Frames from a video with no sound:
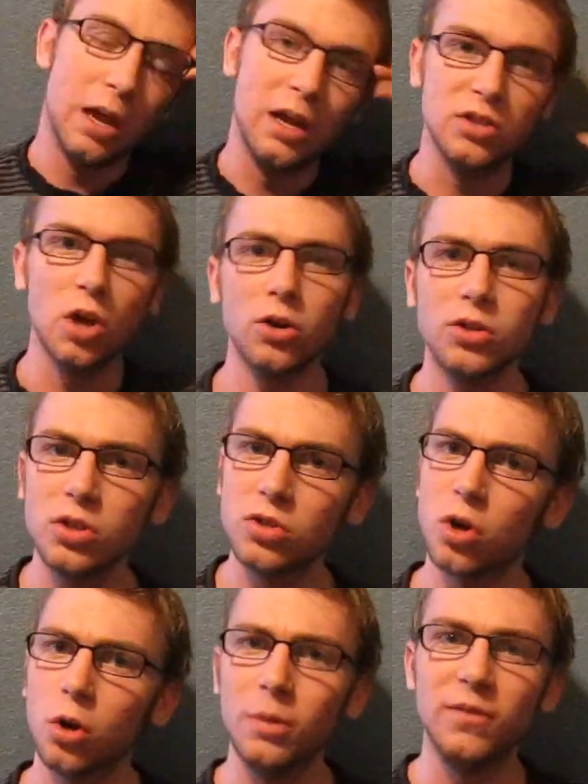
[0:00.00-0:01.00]
And it's hard to
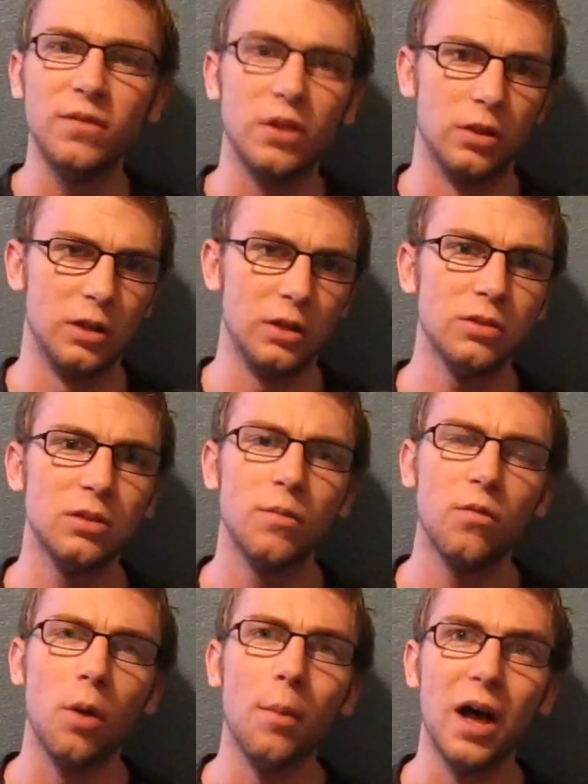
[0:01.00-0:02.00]
determine feelings
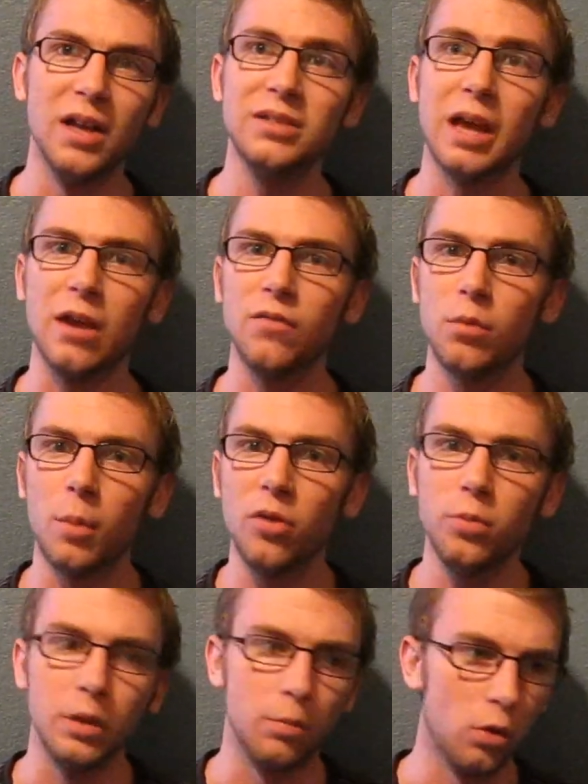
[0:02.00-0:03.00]
from us and from
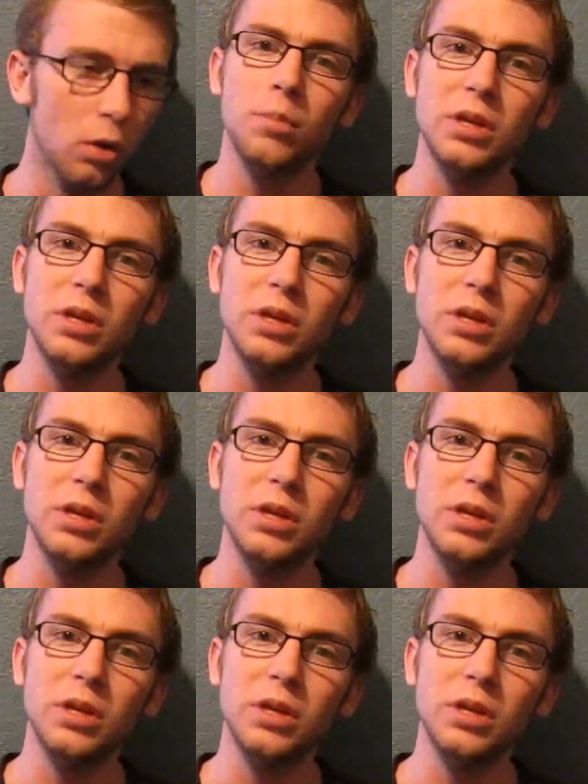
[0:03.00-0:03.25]
other people,